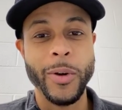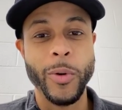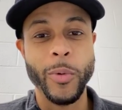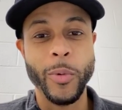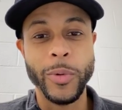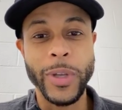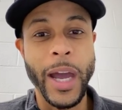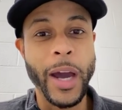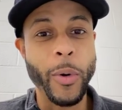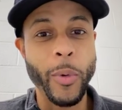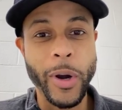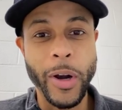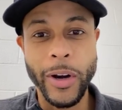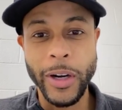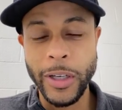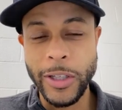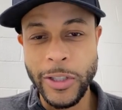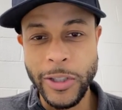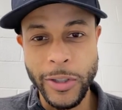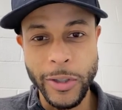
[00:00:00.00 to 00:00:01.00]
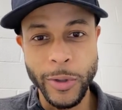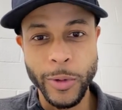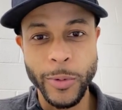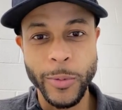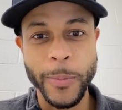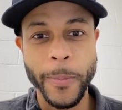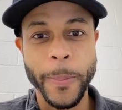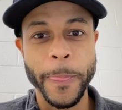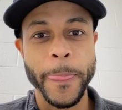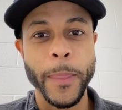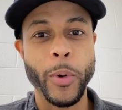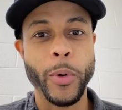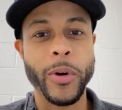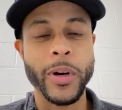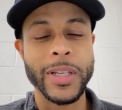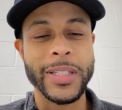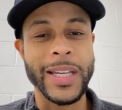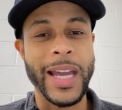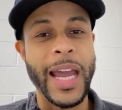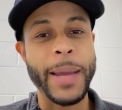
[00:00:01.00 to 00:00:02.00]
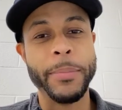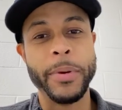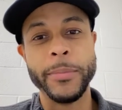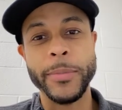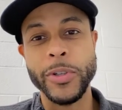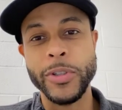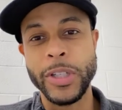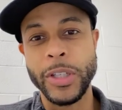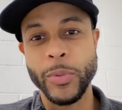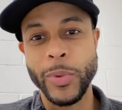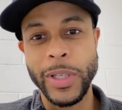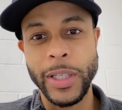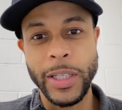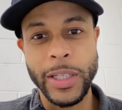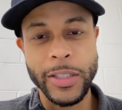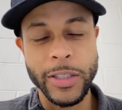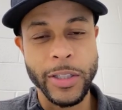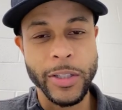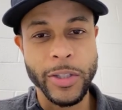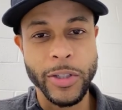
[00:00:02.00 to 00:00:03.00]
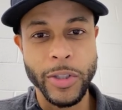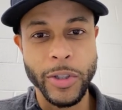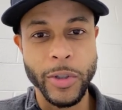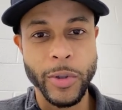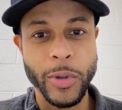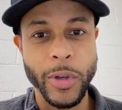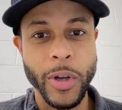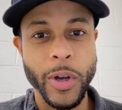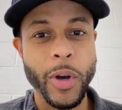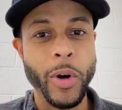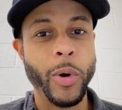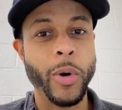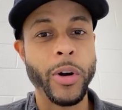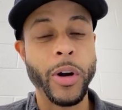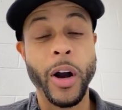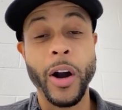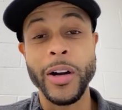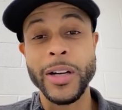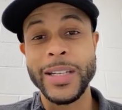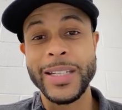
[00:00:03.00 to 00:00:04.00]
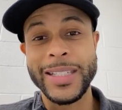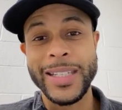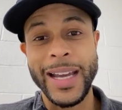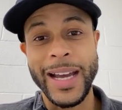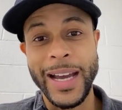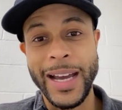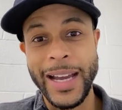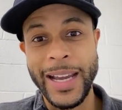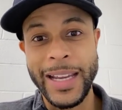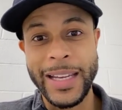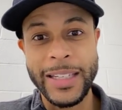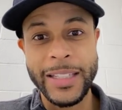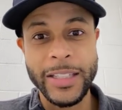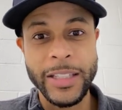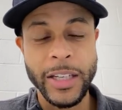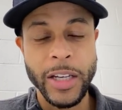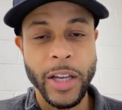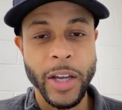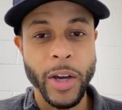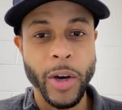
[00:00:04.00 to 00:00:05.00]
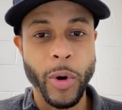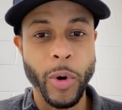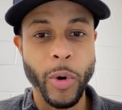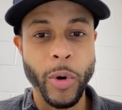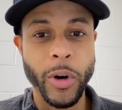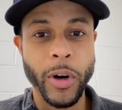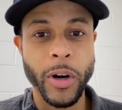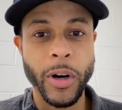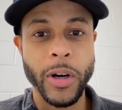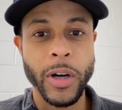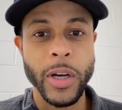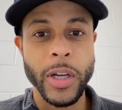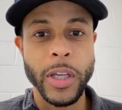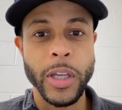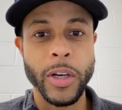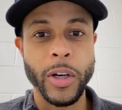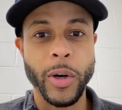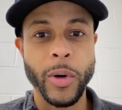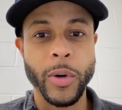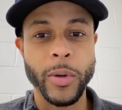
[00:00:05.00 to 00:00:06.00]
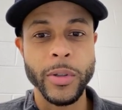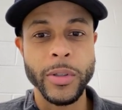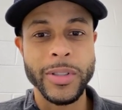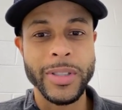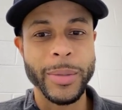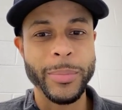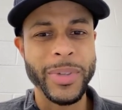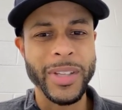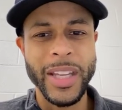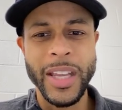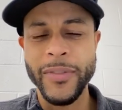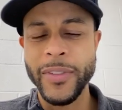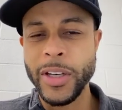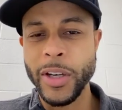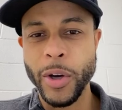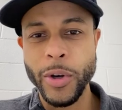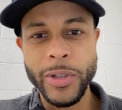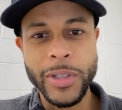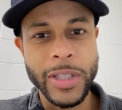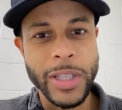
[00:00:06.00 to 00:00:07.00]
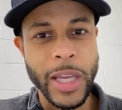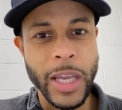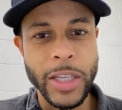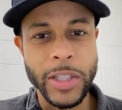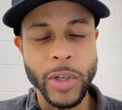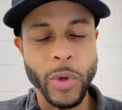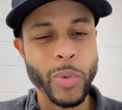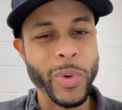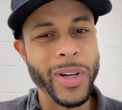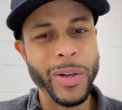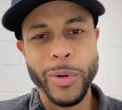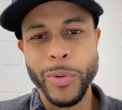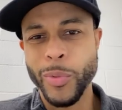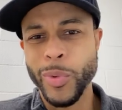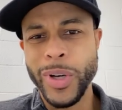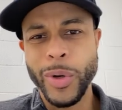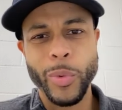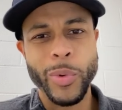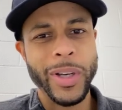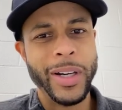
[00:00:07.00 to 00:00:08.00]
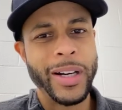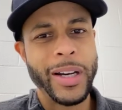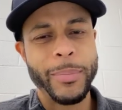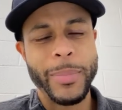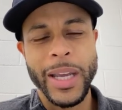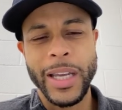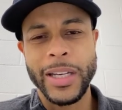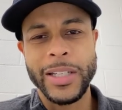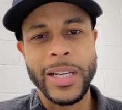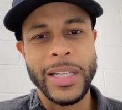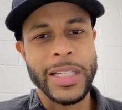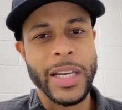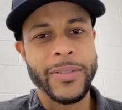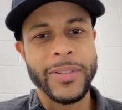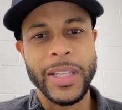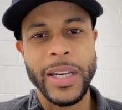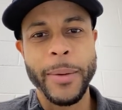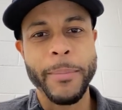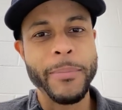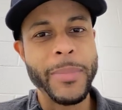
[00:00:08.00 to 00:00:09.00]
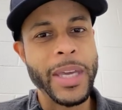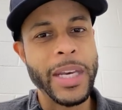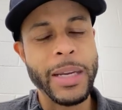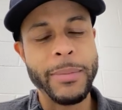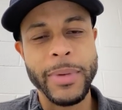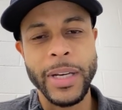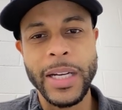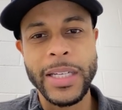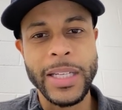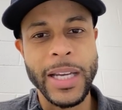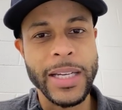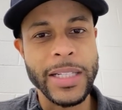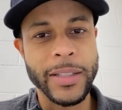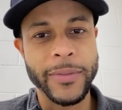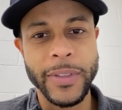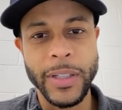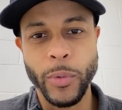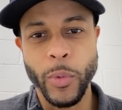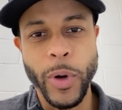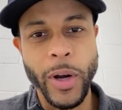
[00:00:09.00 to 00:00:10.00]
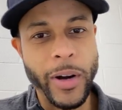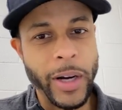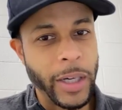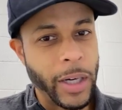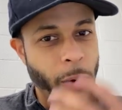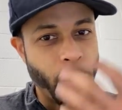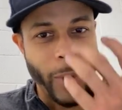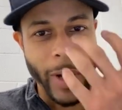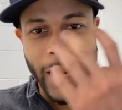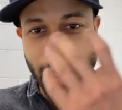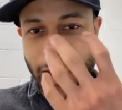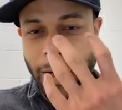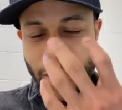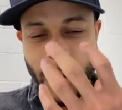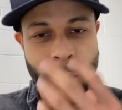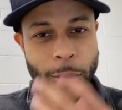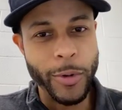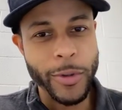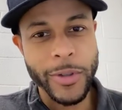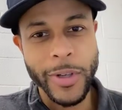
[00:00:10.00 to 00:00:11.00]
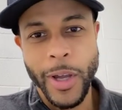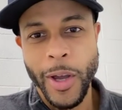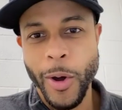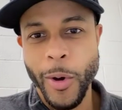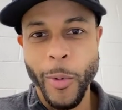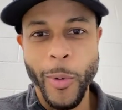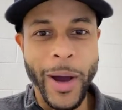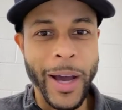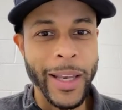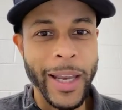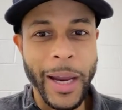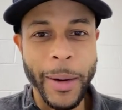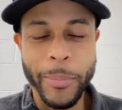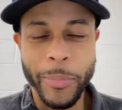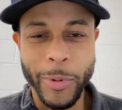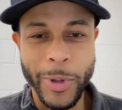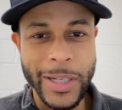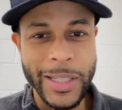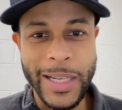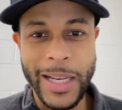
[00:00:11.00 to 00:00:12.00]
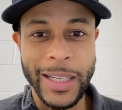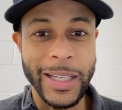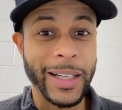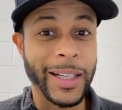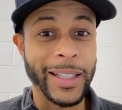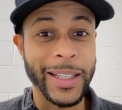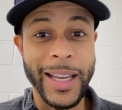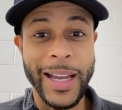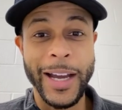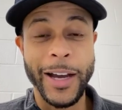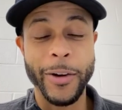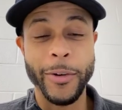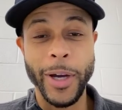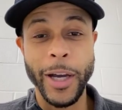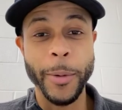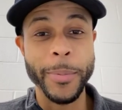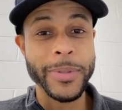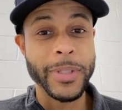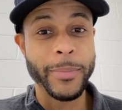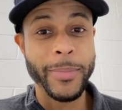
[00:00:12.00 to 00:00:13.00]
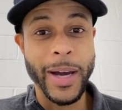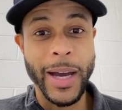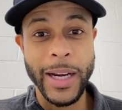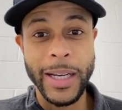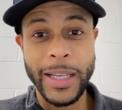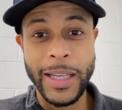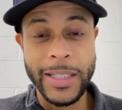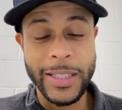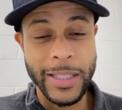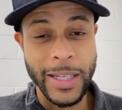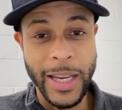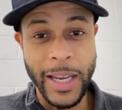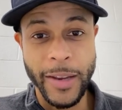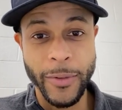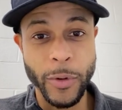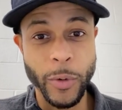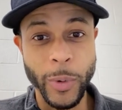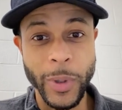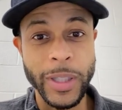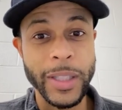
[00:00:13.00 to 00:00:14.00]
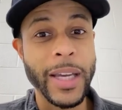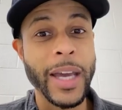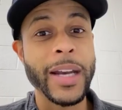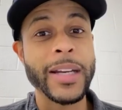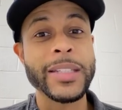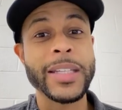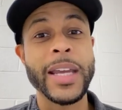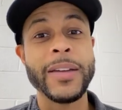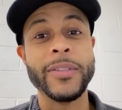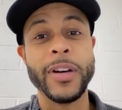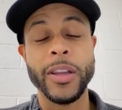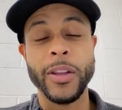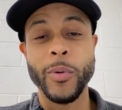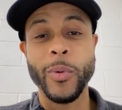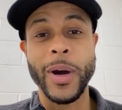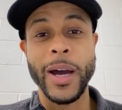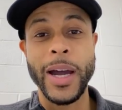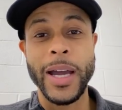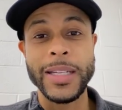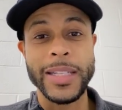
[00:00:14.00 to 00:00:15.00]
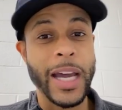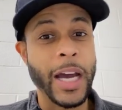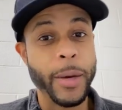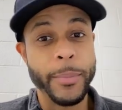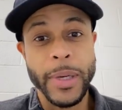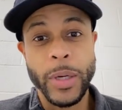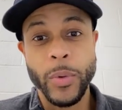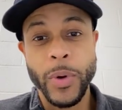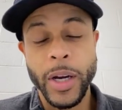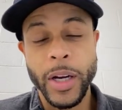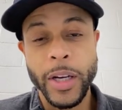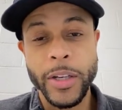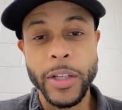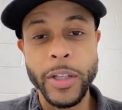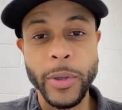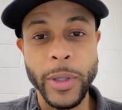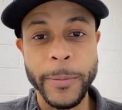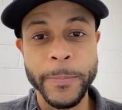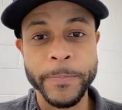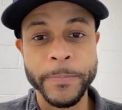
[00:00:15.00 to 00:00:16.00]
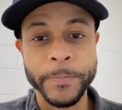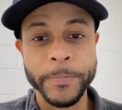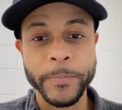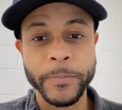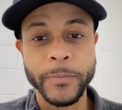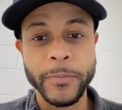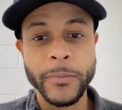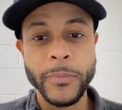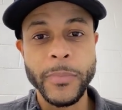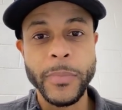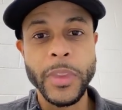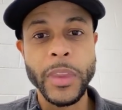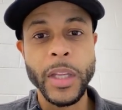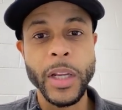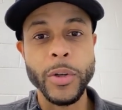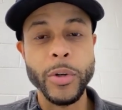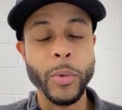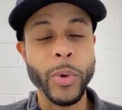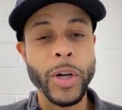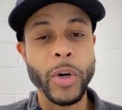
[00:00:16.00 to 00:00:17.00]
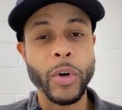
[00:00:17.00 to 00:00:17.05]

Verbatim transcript: not wearing a suit or the type of music we listen to or our designs or you know some even those things we're, we're willing to make a change i've said it many many times wearing a red nose while i preach like a clown help somebody get saved who wouldn't got saved otherwise i would be willing to do it we want to